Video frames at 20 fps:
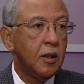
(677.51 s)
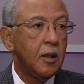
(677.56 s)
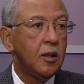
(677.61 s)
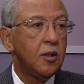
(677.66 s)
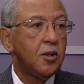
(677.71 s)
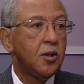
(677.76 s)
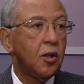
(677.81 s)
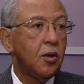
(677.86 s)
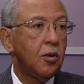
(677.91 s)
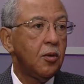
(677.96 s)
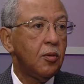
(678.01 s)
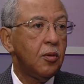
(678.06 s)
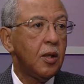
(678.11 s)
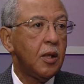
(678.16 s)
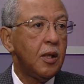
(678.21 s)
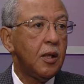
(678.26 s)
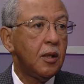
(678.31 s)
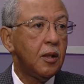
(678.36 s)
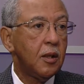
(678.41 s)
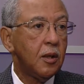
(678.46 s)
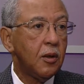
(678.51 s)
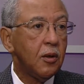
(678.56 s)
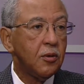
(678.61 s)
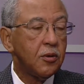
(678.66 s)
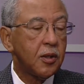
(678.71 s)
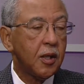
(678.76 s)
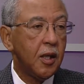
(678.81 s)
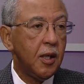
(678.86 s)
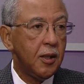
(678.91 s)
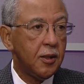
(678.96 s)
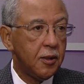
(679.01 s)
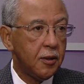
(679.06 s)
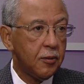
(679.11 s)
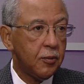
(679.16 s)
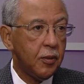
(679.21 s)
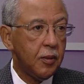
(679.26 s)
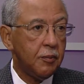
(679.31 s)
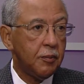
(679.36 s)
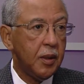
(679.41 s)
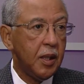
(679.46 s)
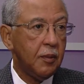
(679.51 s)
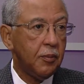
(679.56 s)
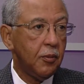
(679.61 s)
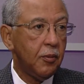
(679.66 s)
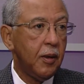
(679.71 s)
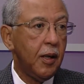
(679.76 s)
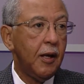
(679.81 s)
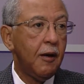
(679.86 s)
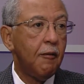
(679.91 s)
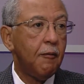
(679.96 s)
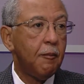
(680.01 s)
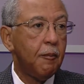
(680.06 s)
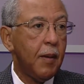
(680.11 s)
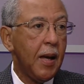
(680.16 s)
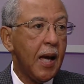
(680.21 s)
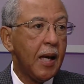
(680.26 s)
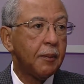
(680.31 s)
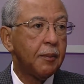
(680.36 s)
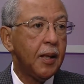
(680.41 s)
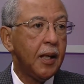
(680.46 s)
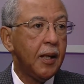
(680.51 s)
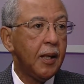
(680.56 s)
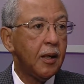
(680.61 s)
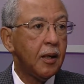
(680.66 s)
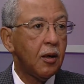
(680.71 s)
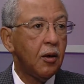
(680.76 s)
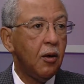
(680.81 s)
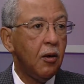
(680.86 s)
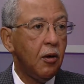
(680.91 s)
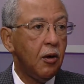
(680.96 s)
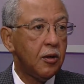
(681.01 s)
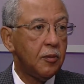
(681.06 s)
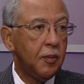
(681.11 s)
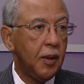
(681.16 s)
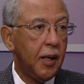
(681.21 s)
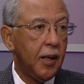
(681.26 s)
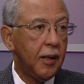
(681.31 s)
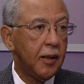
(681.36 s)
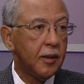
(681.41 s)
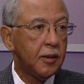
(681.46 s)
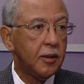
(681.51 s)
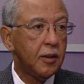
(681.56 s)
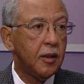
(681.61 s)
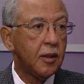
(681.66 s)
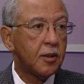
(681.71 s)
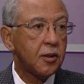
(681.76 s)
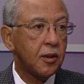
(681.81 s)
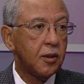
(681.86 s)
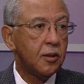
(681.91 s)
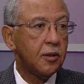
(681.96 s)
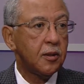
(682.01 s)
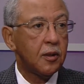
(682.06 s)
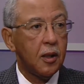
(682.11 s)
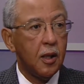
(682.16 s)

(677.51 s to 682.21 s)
So in those cases, when people have back pain caused by a disc